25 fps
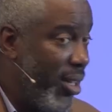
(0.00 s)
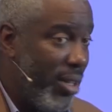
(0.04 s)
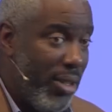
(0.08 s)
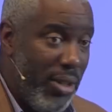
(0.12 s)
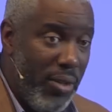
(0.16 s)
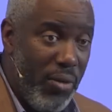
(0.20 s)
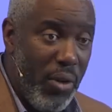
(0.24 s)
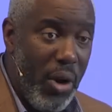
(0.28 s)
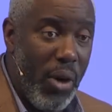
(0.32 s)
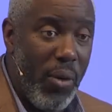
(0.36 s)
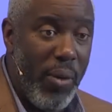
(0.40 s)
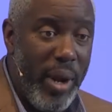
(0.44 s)

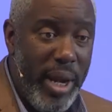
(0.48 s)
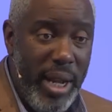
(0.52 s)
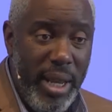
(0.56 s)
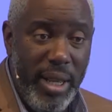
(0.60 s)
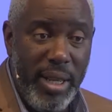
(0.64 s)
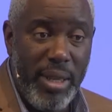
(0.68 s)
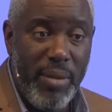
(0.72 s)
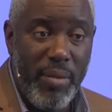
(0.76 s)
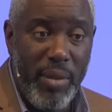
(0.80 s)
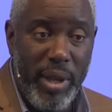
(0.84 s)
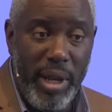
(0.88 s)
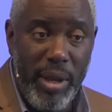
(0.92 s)
you've already
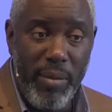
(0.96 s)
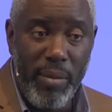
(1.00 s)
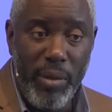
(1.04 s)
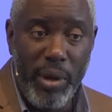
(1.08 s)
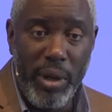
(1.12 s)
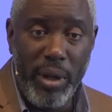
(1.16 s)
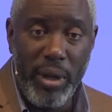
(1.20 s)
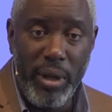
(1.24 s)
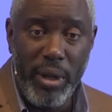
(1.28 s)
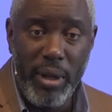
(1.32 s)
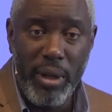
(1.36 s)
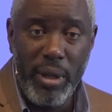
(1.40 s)
committed
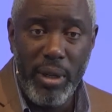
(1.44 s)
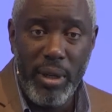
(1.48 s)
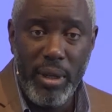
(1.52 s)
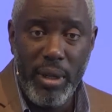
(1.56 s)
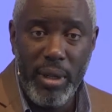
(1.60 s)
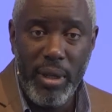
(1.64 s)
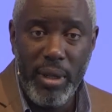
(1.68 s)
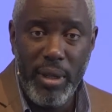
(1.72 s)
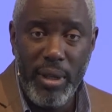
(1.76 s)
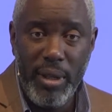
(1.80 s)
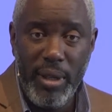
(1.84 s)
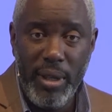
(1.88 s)
murder.
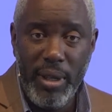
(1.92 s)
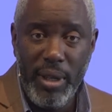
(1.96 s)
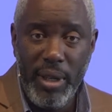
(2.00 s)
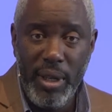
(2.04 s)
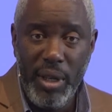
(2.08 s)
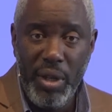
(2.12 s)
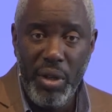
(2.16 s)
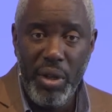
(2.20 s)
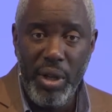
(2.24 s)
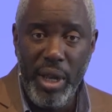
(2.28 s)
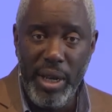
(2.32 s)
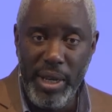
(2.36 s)

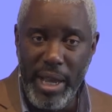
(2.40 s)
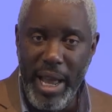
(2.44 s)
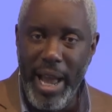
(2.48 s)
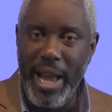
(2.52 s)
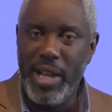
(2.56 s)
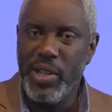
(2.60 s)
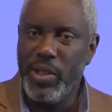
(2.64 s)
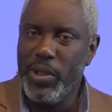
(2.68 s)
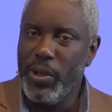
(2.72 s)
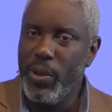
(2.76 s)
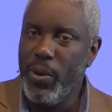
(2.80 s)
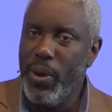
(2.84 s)
And to
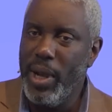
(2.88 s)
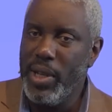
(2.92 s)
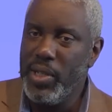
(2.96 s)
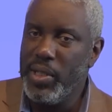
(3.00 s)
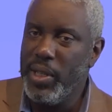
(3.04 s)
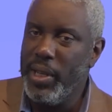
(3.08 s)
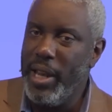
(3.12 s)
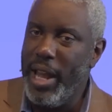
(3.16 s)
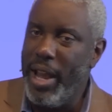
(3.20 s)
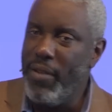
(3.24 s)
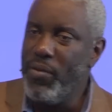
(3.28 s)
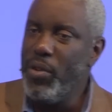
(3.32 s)
ask the
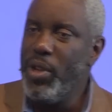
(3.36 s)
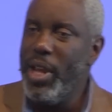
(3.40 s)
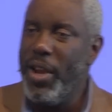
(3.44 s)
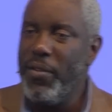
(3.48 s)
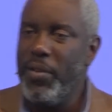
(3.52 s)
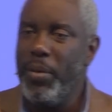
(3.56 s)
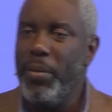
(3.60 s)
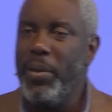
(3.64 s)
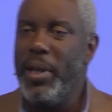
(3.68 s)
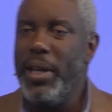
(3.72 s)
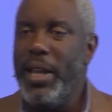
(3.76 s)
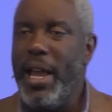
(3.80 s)
question, have you
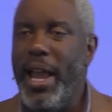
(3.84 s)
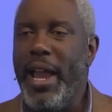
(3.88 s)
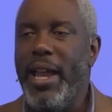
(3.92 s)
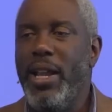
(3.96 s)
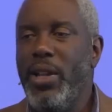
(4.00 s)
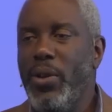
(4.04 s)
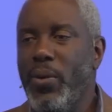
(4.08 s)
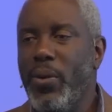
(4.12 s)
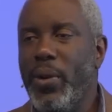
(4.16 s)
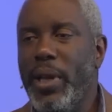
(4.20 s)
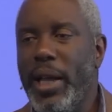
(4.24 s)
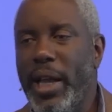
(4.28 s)
ever been
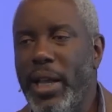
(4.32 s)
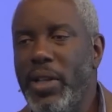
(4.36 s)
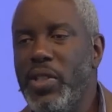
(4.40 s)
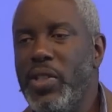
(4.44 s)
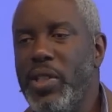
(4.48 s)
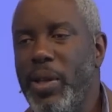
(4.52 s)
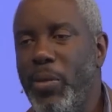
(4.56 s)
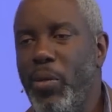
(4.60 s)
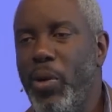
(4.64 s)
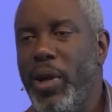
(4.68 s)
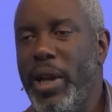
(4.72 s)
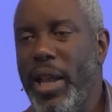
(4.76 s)
angry at
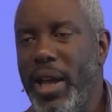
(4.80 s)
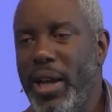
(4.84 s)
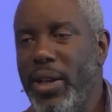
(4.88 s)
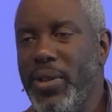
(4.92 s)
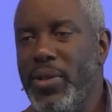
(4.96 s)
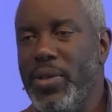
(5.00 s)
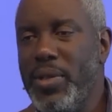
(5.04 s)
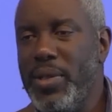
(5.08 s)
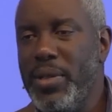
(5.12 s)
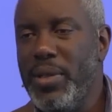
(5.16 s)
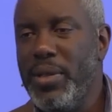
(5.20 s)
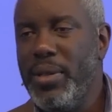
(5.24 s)
someone
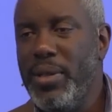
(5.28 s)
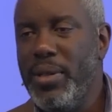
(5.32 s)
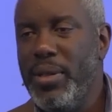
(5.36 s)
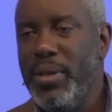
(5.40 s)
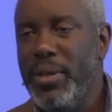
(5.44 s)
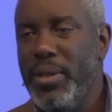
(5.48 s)
else?